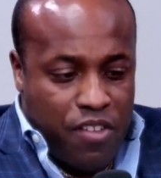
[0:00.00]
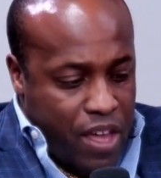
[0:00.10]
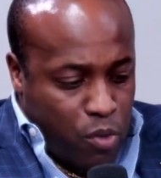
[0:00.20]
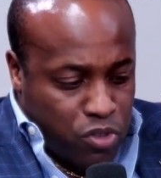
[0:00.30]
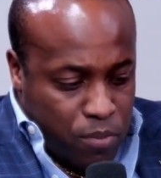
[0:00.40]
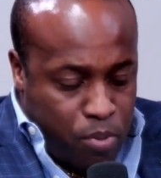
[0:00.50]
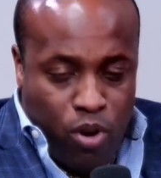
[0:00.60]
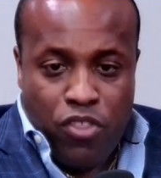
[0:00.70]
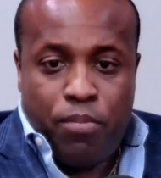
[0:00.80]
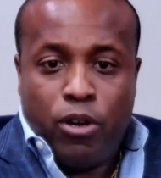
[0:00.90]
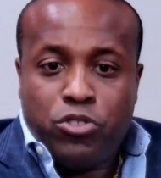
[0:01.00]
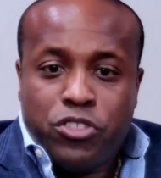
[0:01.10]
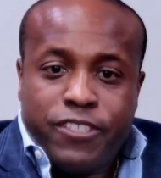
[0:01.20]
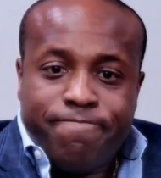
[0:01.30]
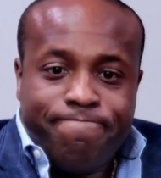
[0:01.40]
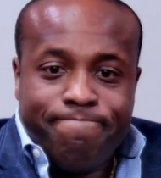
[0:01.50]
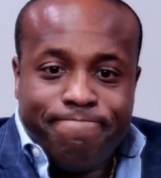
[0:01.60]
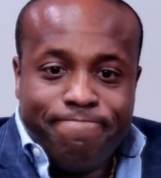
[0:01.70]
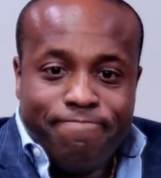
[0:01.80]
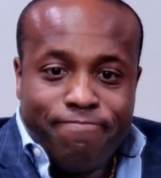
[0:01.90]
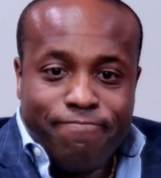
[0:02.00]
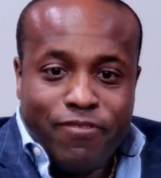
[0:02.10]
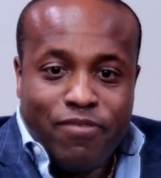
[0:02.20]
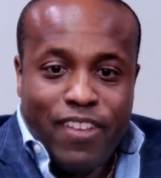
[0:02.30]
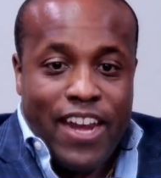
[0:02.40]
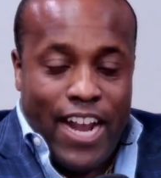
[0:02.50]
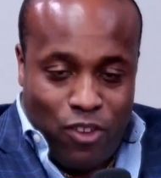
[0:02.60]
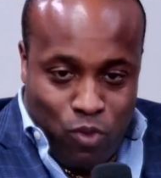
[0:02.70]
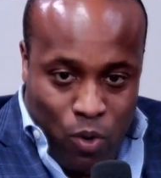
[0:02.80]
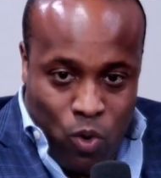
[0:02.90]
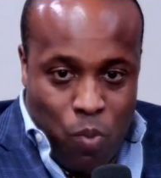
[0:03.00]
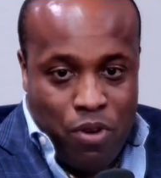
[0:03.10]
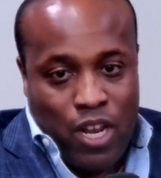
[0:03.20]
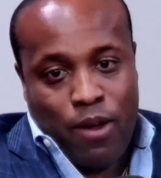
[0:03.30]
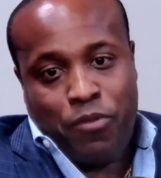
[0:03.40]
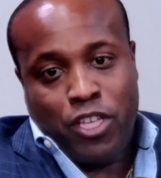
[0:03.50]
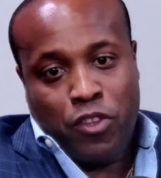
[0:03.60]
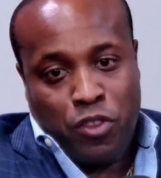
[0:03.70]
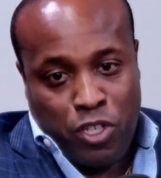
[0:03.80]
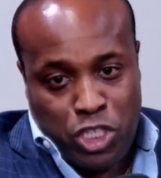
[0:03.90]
Powell. And that was the point of the post. Thank you, General Powell. And that's why we're opening up the, the,